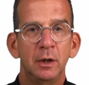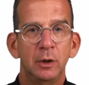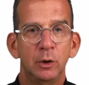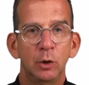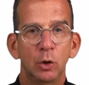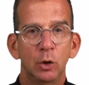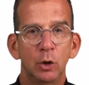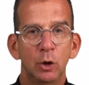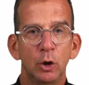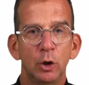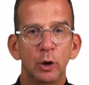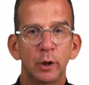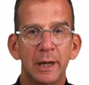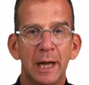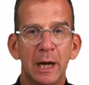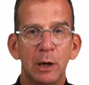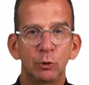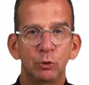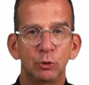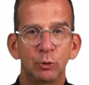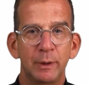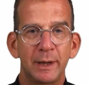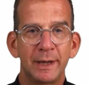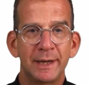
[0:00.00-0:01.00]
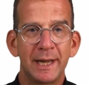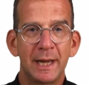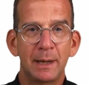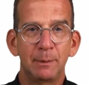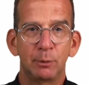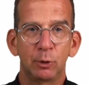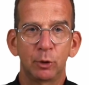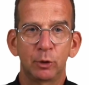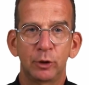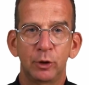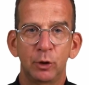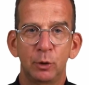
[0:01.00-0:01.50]
You'll learn how to
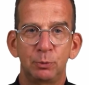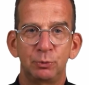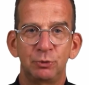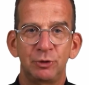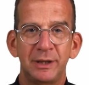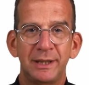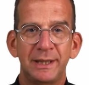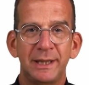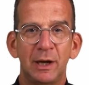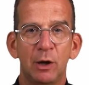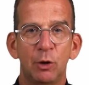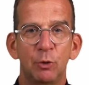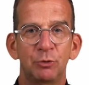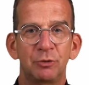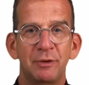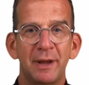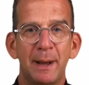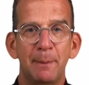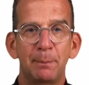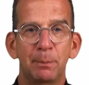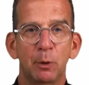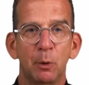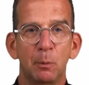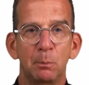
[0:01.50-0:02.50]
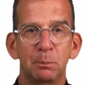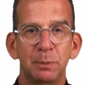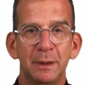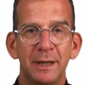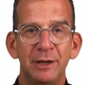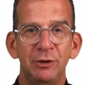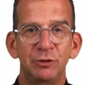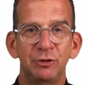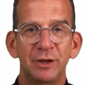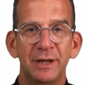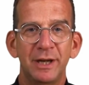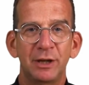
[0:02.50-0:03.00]
enable kubectl tab
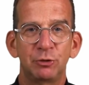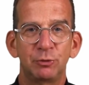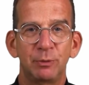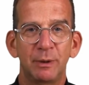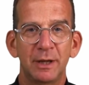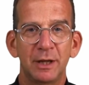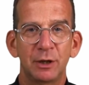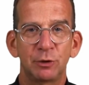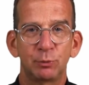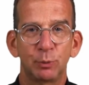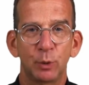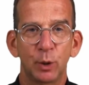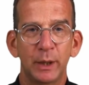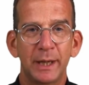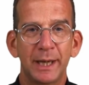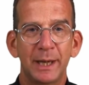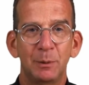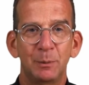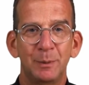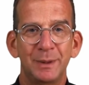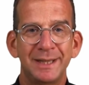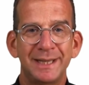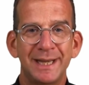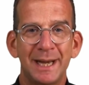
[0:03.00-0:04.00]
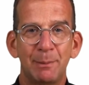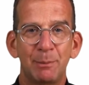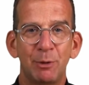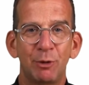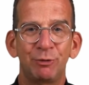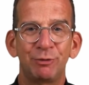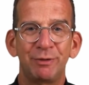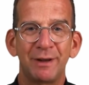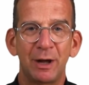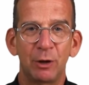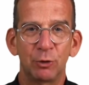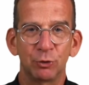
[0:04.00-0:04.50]
completion as well as working with
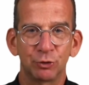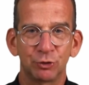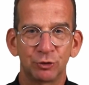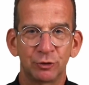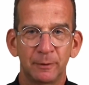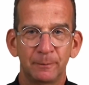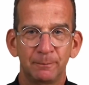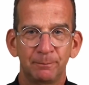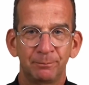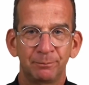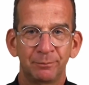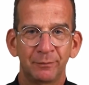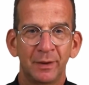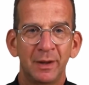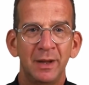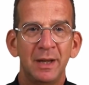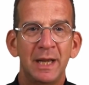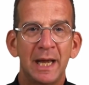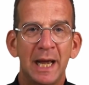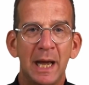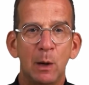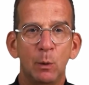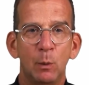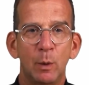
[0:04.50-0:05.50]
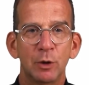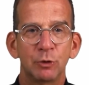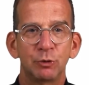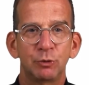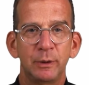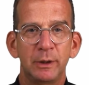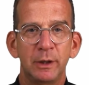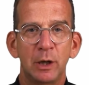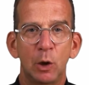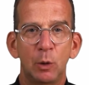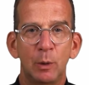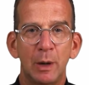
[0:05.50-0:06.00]
YAML files. And once
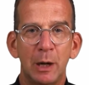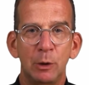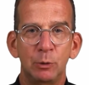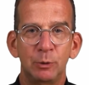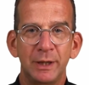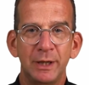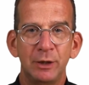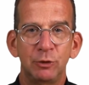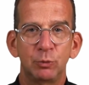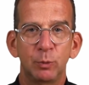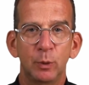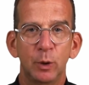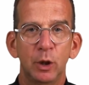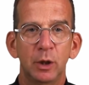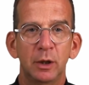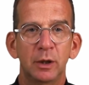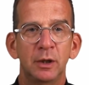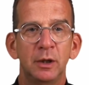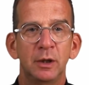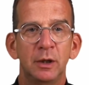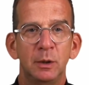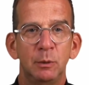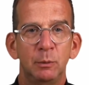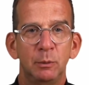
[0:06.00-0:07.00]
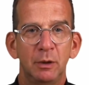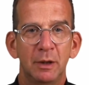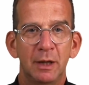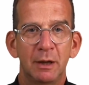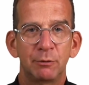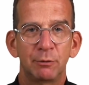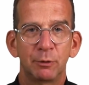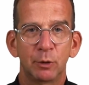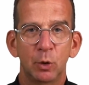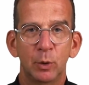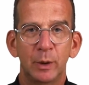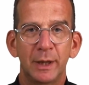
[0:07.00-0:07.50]
we know how these work, we'll
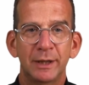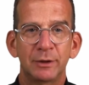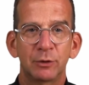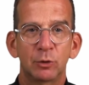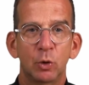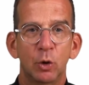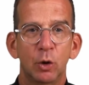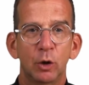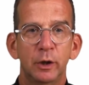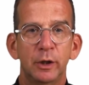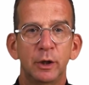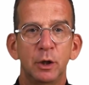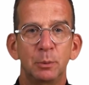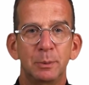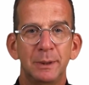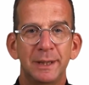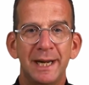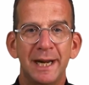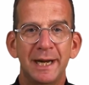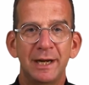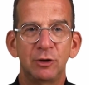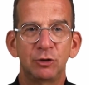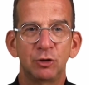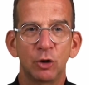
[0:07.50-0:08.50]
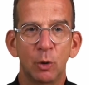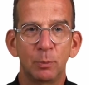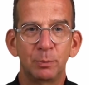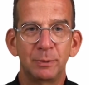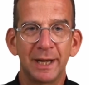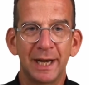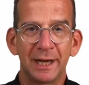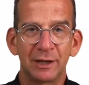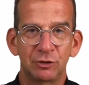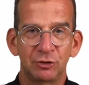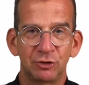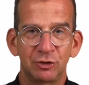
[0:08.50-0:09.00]
have a look at core Kubernetes
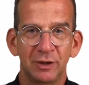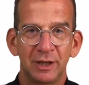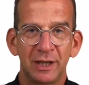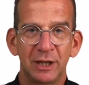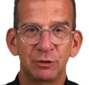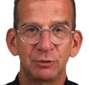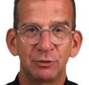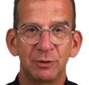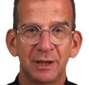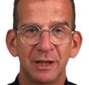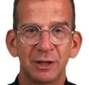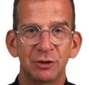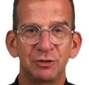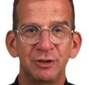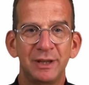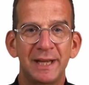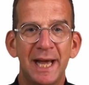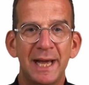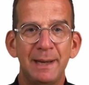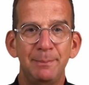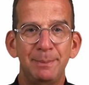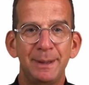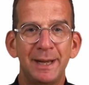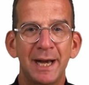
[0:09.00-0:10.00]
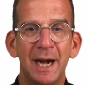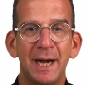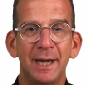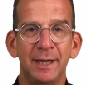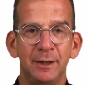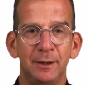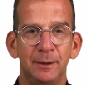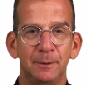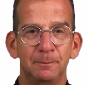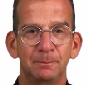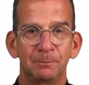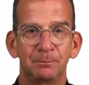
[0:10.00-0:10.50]
objects as well as the
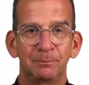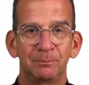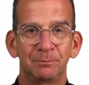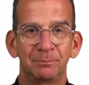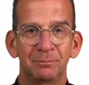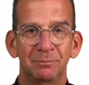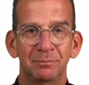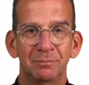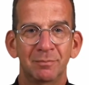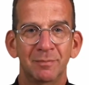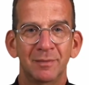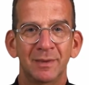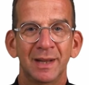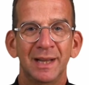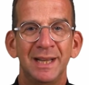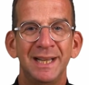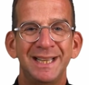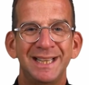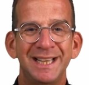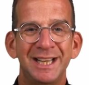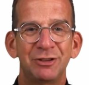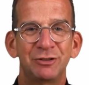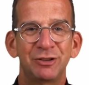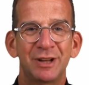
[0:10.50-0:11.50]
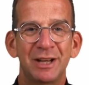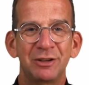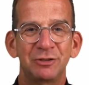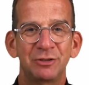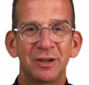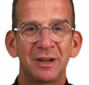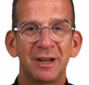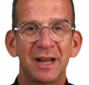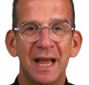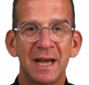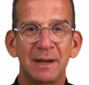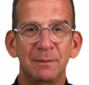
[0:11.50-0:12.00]
API. This
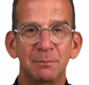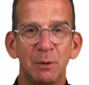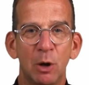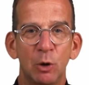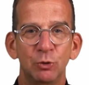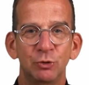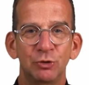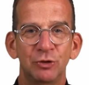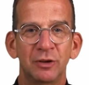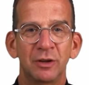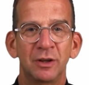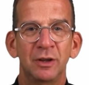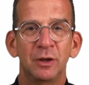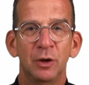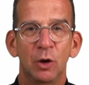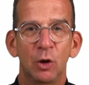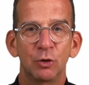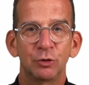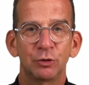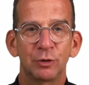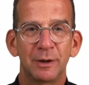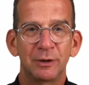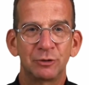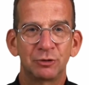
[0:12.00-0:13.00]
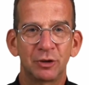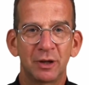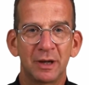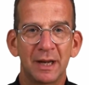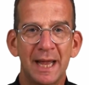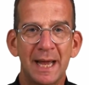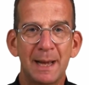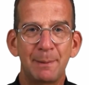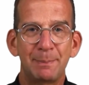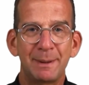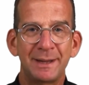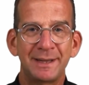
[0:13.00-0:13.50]
lesson, like most, also has a
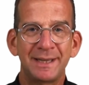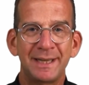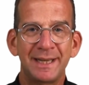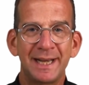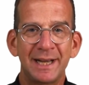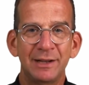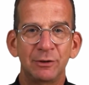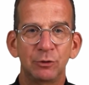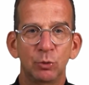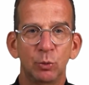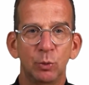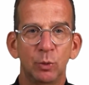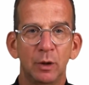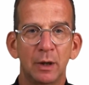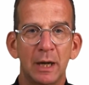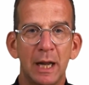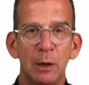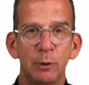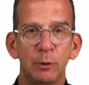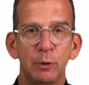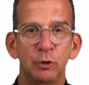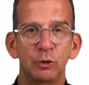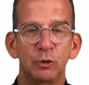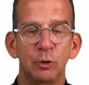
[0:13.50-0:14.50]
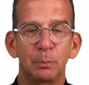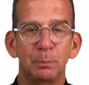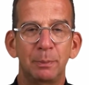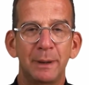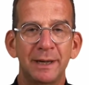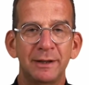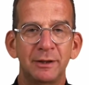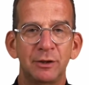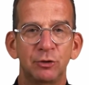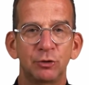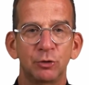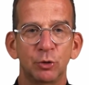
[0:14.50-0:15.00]
lab at the end to allow you to
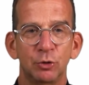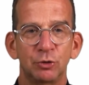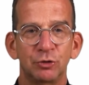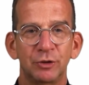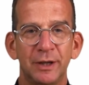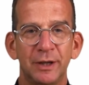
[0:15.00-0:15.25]
practice your